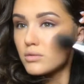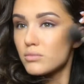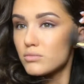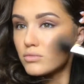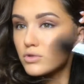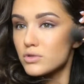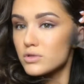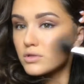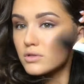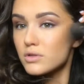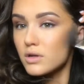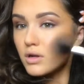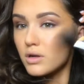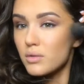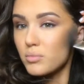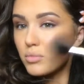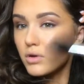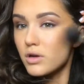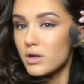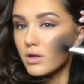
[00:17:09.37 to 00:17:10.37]
I'm just gonna
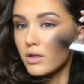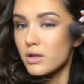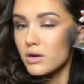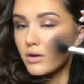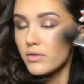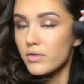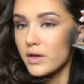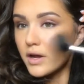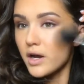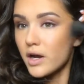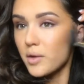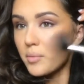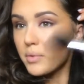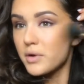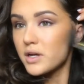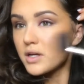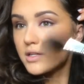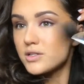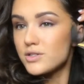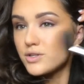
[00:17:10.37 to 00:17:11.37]
put a little there
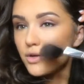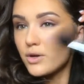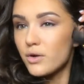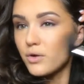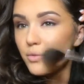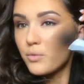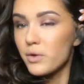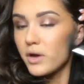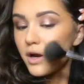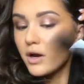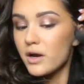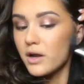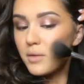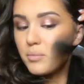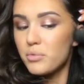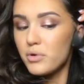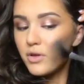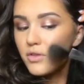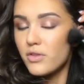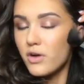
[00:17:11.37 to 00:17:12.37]
because, you know, we already
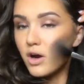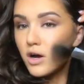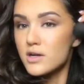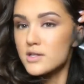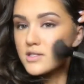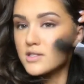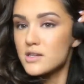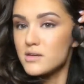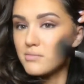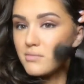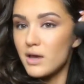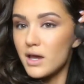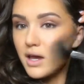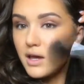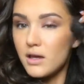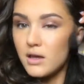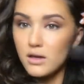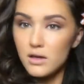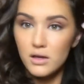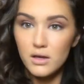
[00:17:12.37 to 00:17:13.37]
put the
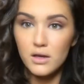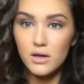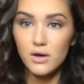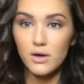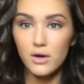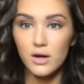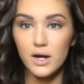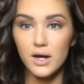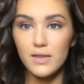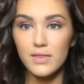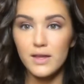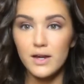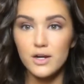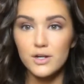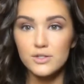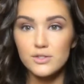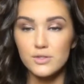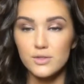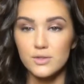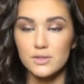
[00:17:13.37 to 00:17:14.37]
RCMA right
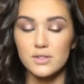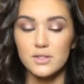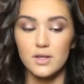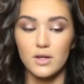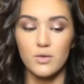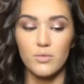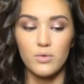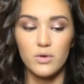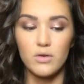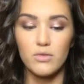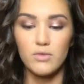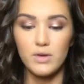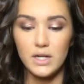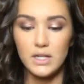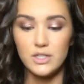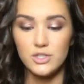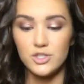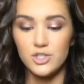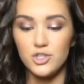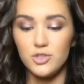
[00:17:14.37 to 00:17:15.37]
there, so it's like we don't
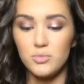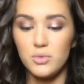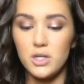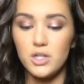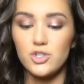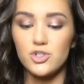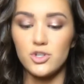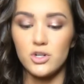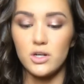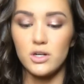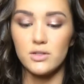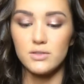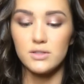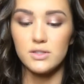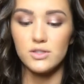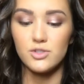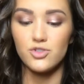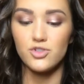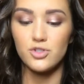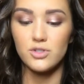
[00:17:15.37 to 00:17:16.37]
need too much or else
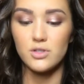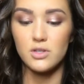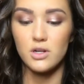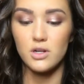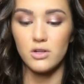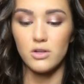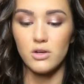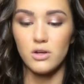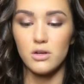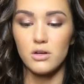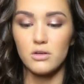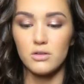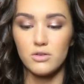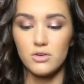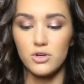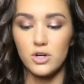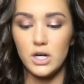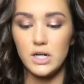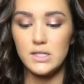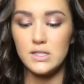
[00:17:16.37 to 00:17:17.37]
it's just gonna look
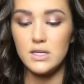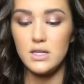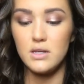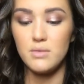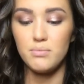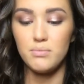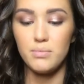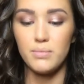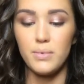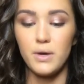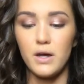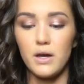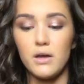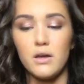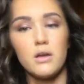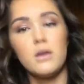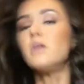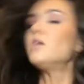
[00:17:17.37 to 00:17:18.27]
crazy. But